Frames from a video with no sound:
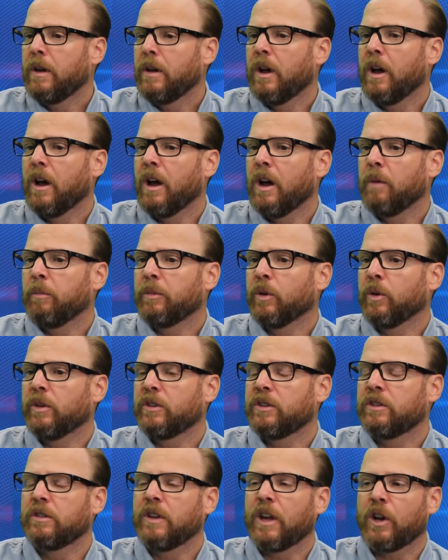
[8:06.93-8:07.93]
Um, so
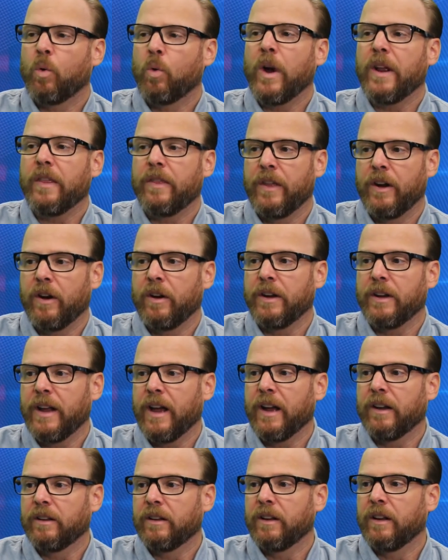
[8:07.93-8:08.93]
it's just not quite there
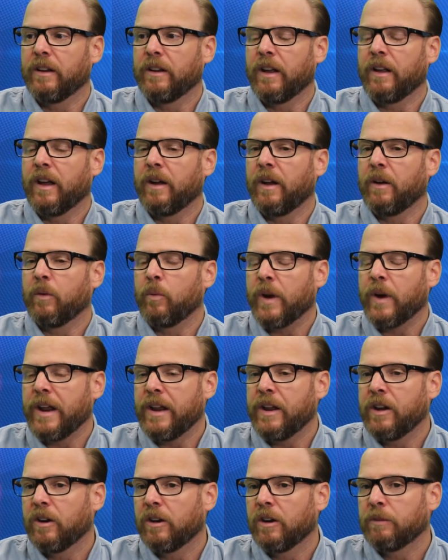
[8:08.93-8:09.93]
yet. It, I, I, what I
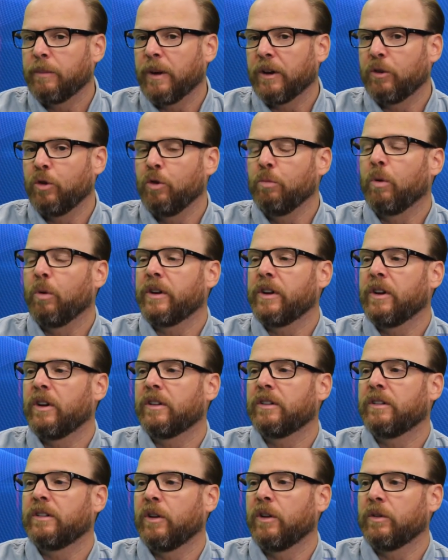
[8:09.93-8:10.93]
hear is about two more
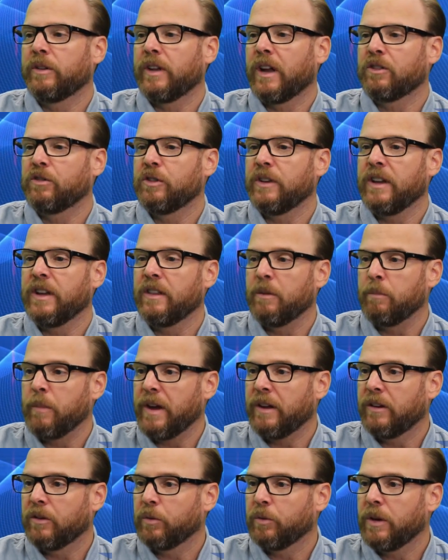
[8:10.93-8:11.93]
years until it's actually in the
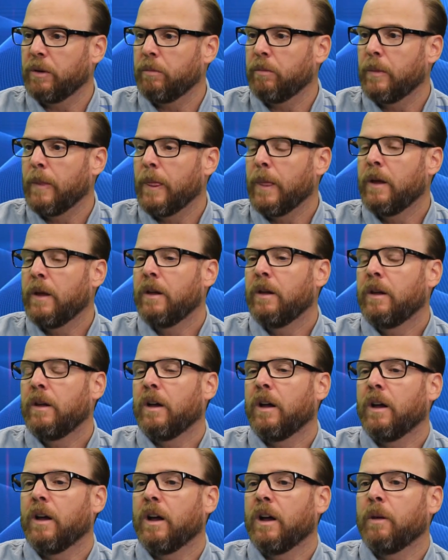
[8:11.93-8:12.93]
mainstream.
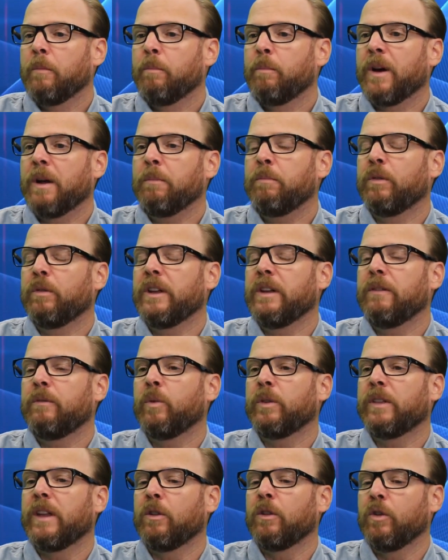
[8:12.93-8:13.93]
Um, but I believe
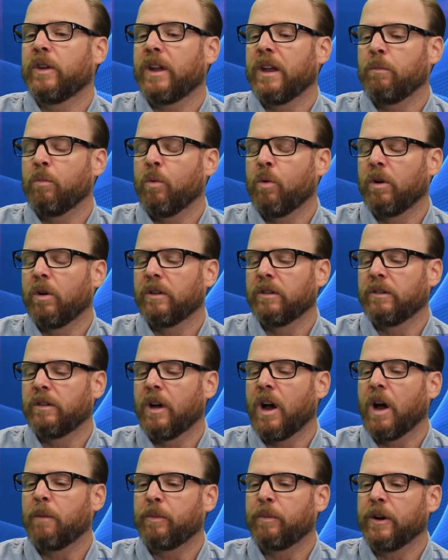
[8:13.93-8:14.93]
what they look at more is the
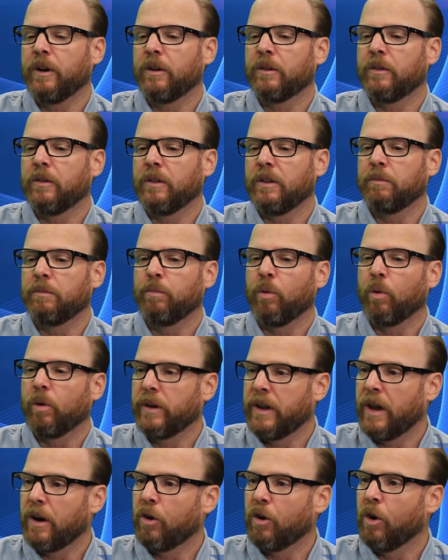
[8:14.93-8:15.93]
operators of these board
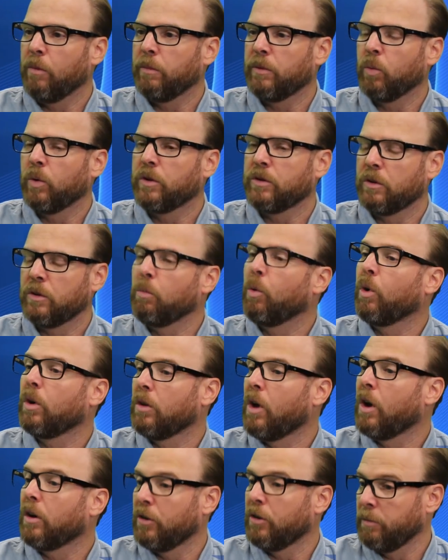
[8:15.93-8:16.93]
and care homes, which are more
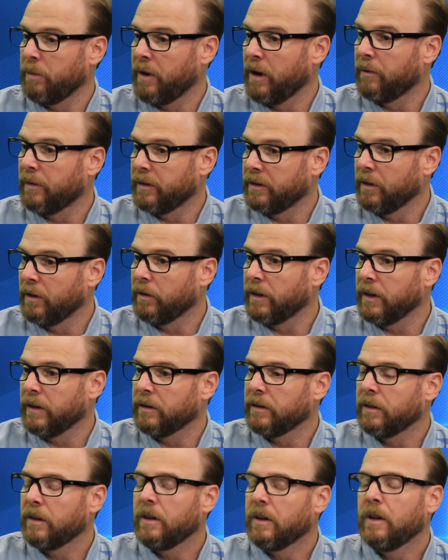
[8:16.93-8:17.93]
long-term care
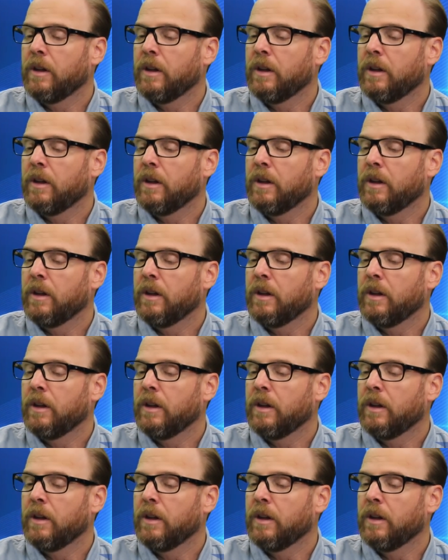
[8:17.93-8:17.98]
facilities.